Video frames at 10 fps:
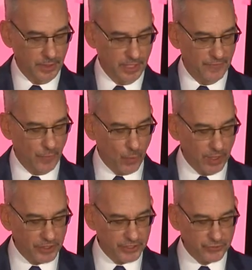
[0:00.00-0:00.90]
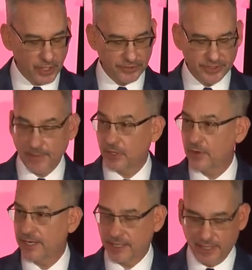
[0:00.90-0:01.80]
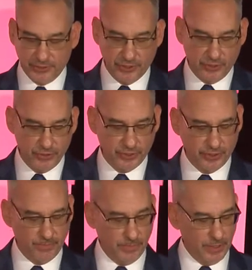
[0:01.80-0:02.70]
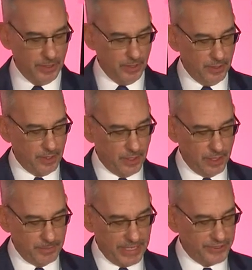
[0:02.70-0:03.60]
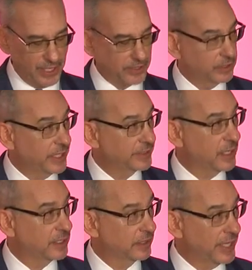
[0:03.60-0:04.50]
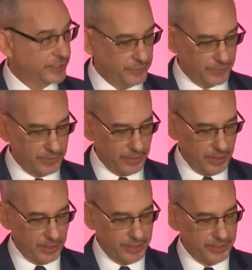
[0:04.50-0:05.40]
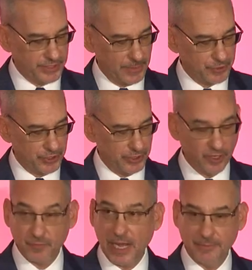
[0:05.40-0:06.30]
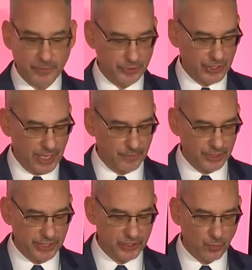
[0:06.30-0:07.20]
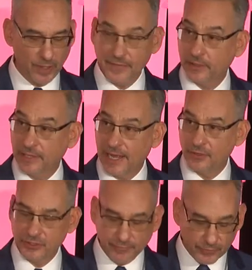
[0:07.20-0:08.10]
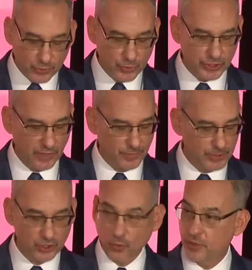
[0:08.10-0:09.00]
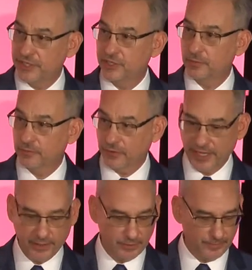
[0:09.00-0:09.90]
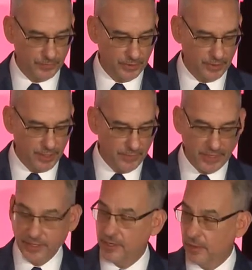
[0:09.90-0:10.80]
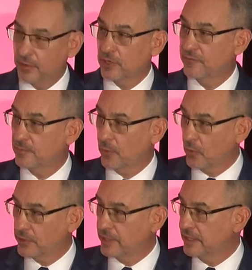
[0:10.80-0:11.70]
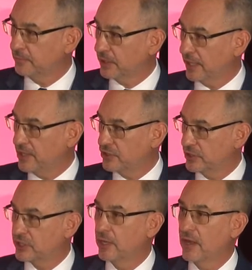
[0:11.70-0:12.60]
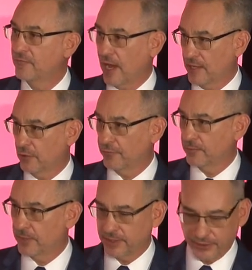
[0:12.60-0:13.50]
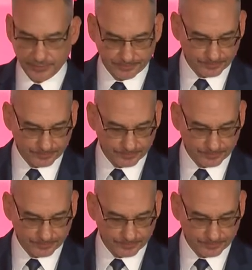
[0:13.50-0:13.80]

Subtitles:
If a well-constructed democratic constitution based on a collective conception of popular sovereignty is one that allows the views of a majority to prevail, then a number of important implications follow from this.